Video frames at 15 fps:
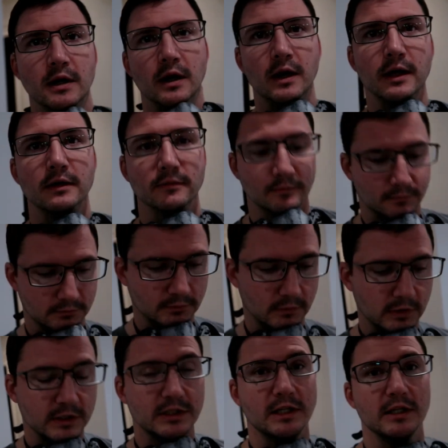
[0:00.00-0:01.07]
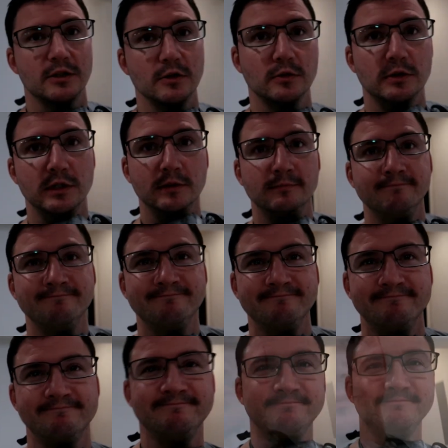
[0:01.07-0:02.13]
all right, let's get to it then.
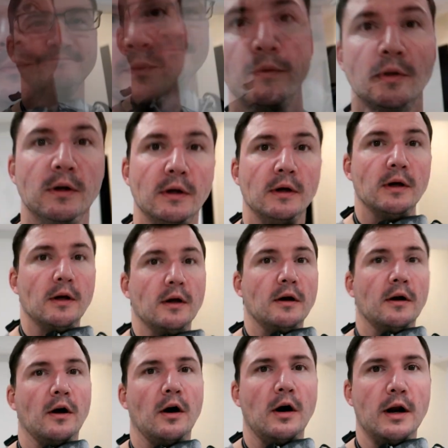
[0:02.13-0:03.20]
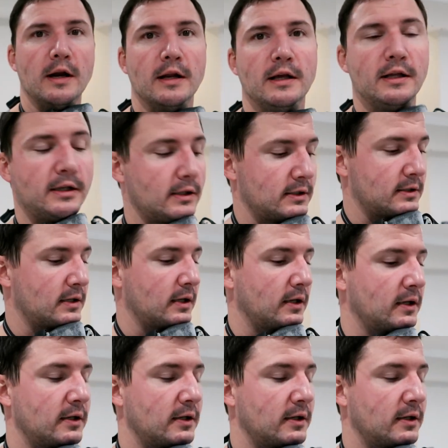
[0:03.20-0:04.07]
All right, it is